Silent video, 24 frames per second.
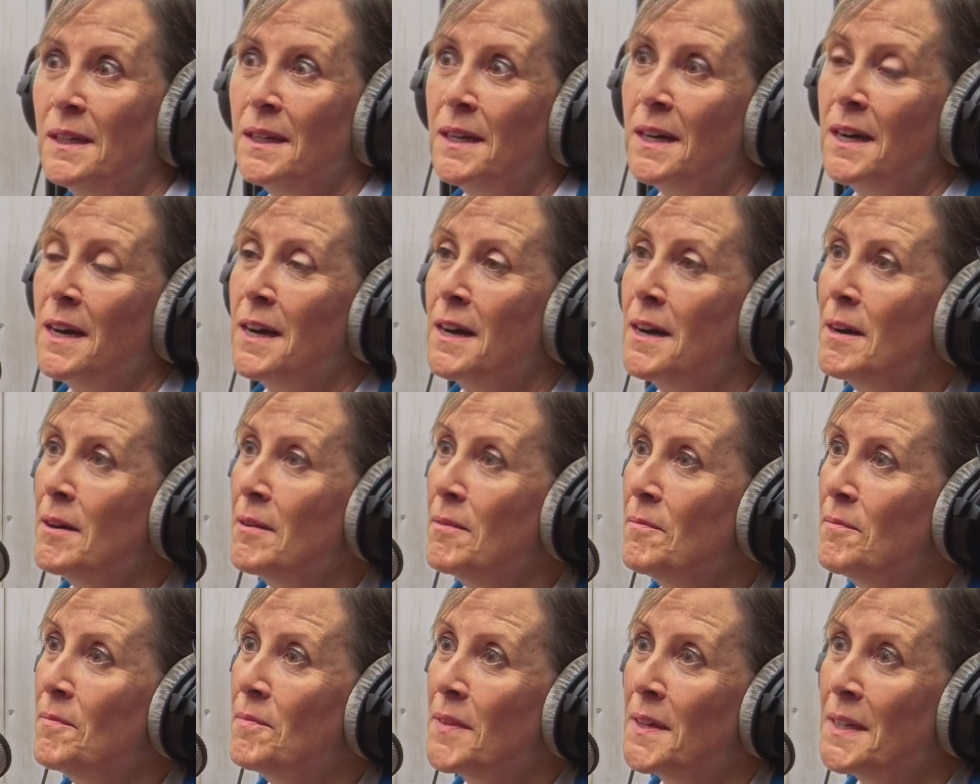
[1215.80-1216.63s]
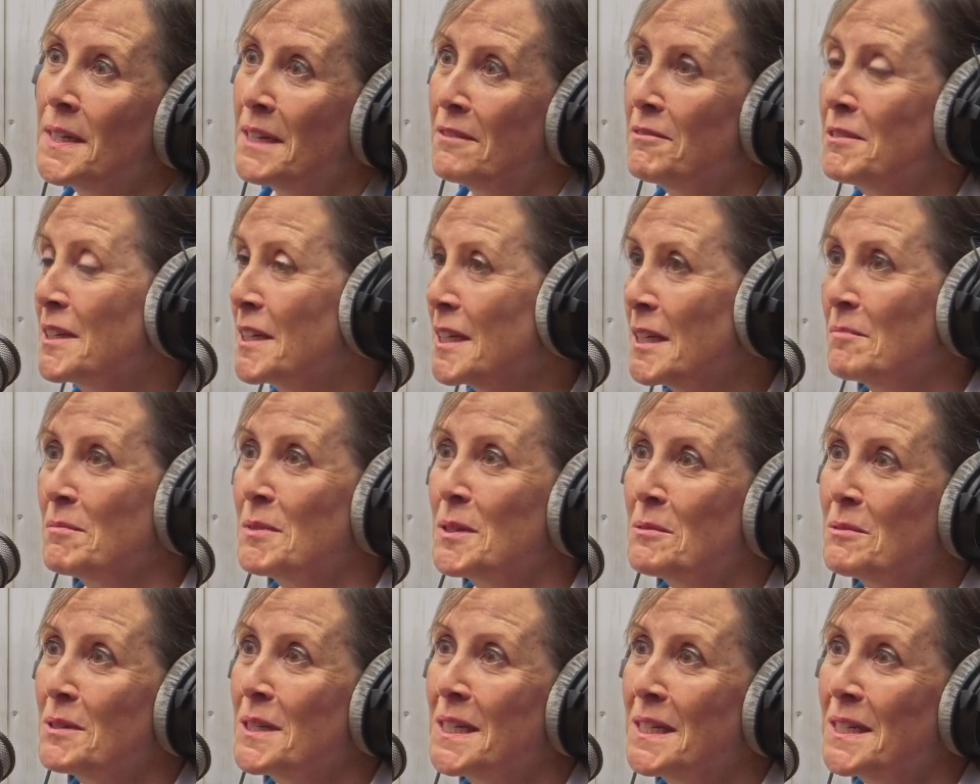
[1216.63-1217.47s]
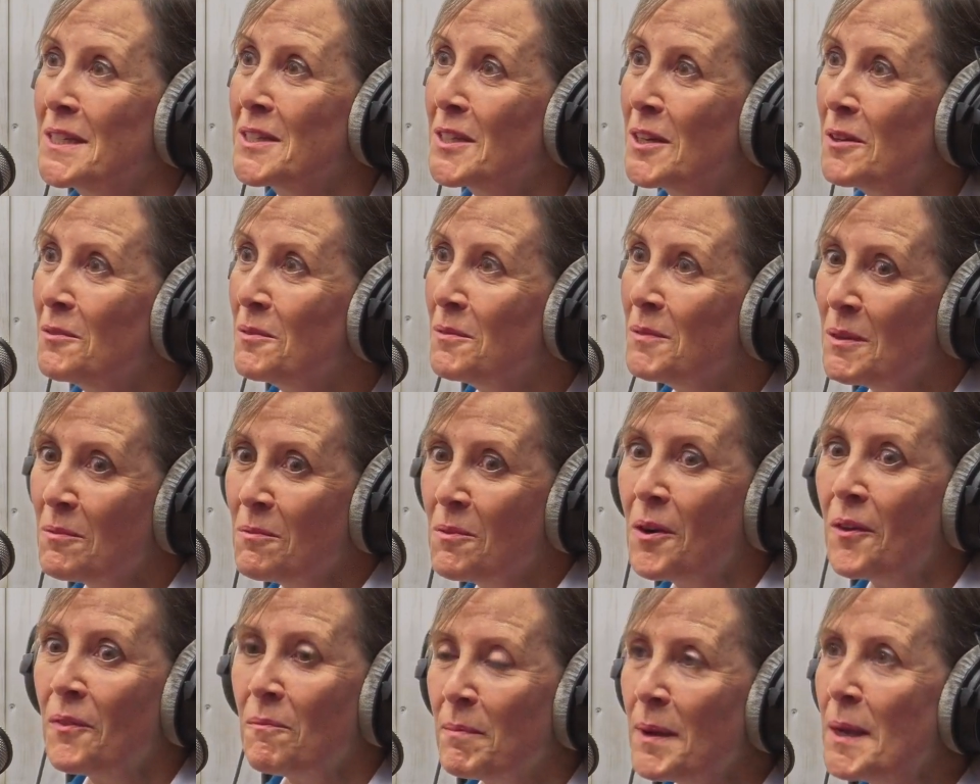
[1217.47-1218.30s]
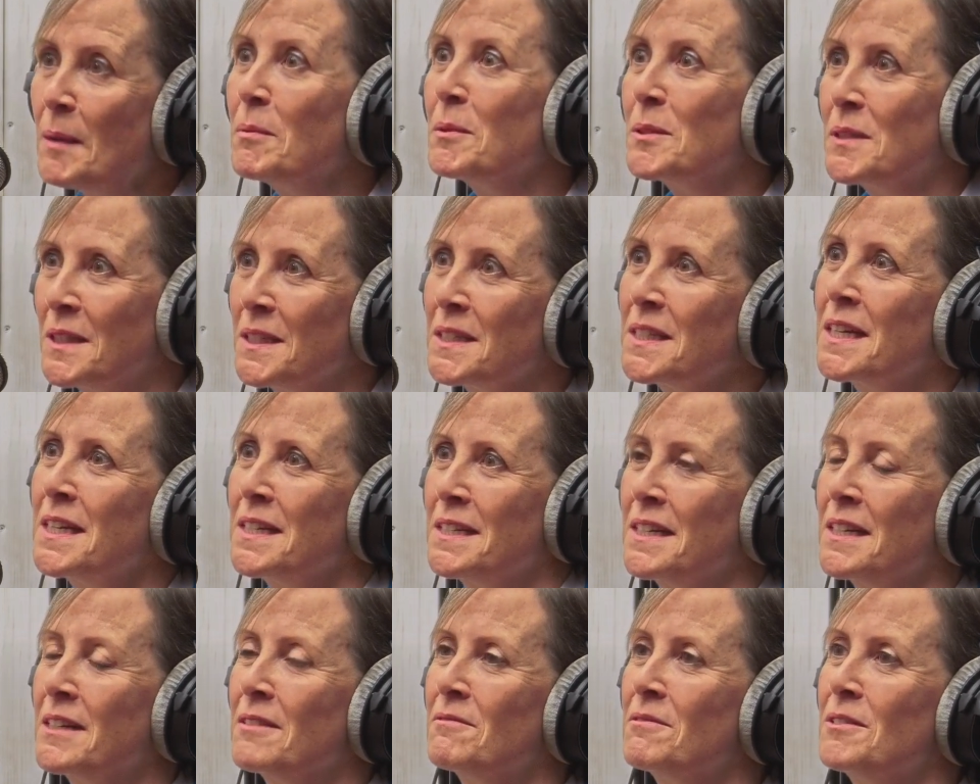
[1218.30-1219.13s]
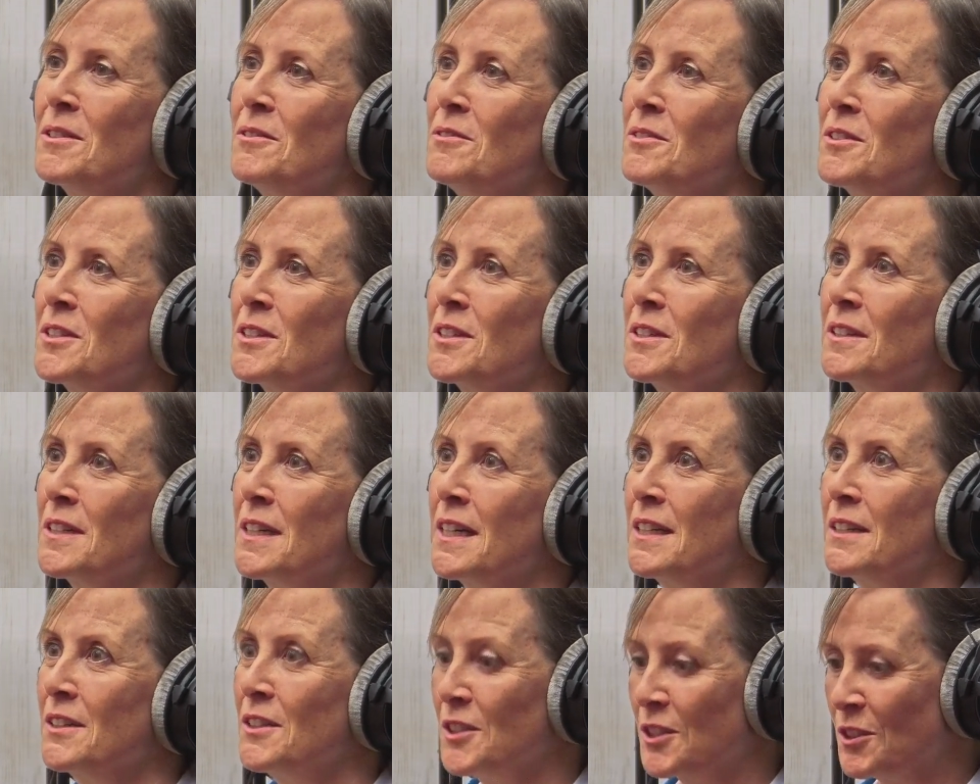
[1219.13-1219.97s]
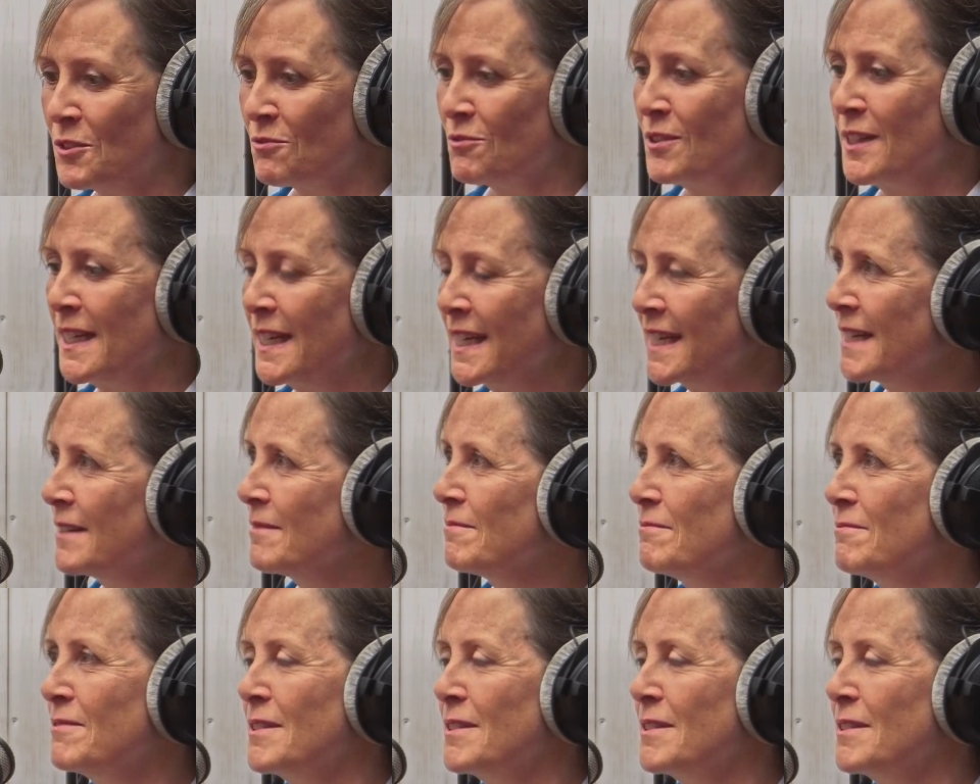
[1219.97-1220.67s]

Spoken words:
and everything in between. So we want people to set down roots and just really,